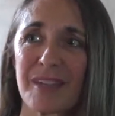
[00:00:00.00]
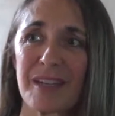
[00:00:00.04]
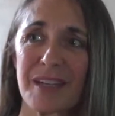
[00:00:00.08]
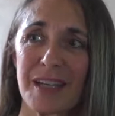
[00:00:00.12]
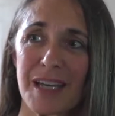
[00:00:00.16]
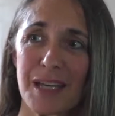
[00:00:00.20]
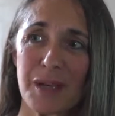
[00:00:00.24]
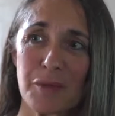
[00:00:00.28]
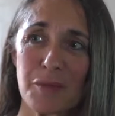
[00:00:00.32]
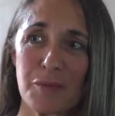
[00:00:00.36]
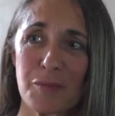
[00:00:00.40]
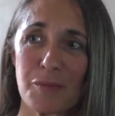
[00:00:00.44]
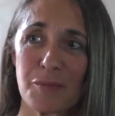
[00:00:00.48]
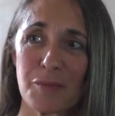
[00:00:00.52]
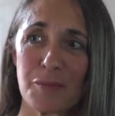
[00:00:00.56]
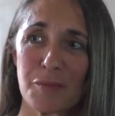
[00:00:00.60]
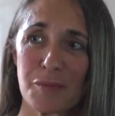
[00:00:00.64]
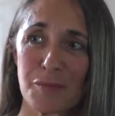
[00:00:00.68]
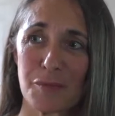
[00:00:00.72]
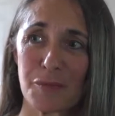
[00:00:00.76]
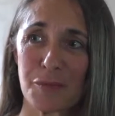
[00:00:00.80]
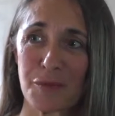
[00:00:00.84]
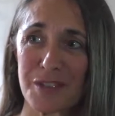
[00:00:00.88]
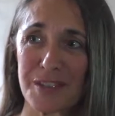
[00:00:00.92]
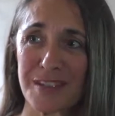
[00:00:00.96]
And I
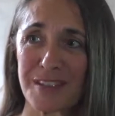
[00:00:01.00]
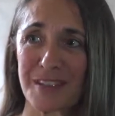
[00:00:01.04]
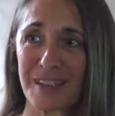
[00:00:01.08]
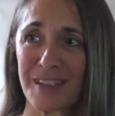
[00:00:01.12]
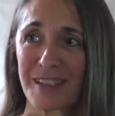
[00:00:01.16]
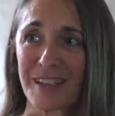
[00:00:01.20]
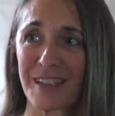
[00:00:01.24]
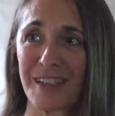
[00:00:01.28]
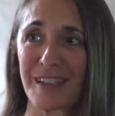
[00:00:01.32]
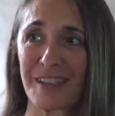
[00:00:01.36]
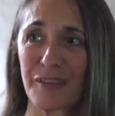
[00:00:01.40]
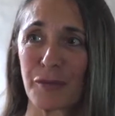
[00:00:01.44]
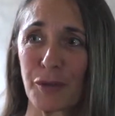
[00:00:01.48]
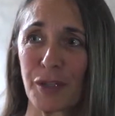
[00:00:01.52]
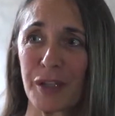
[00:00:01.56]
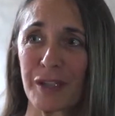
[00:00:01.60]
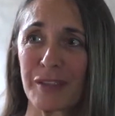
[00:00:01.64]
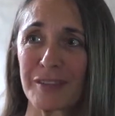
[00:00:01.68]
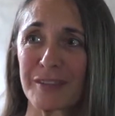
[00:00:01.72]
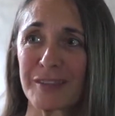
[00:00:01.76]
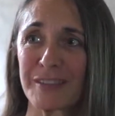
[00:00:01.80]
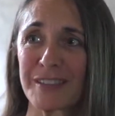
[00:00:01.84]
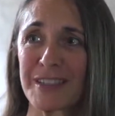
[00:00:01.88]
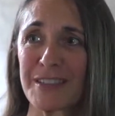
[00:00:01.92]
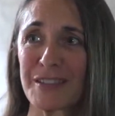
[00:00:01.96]
was thinking,
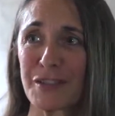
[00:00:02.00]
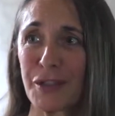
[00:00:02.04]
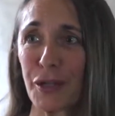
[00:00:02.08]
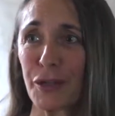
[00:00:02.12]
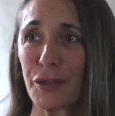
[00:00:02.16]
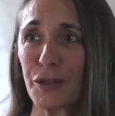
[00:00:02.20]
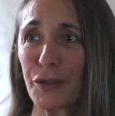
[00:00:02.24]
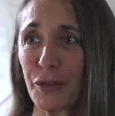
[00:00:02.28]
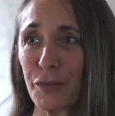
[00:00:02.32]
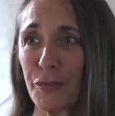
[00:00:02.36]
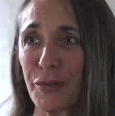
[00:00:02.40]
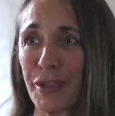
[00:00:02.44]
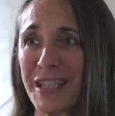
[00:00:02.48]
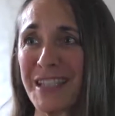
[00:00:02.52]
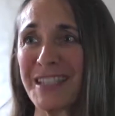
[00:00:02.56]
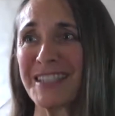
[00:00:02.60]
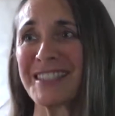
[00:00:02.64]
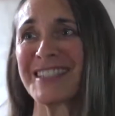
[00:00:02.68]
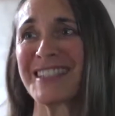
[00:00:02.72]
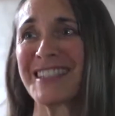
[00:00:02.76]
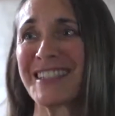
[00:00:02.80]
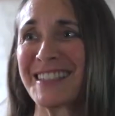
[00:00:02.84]
well, he's not good because